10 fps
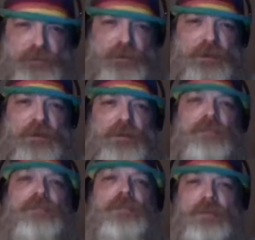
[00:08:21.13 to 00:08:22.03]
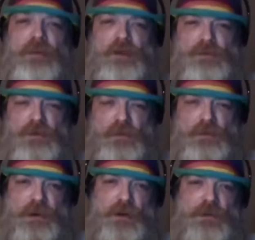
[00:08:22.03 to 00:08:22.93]
Yeah, next to the
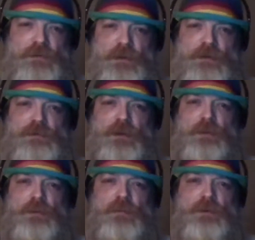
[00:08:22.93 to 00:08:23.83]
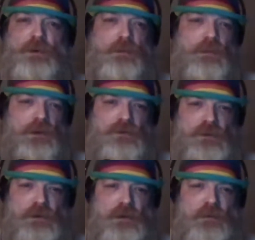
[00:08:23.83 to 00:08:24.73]
radio telescope, where they
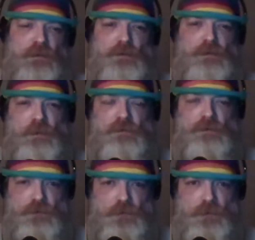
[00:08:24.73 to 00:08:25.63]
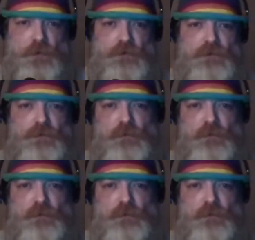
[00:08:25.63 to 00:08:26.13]
sent out this message, was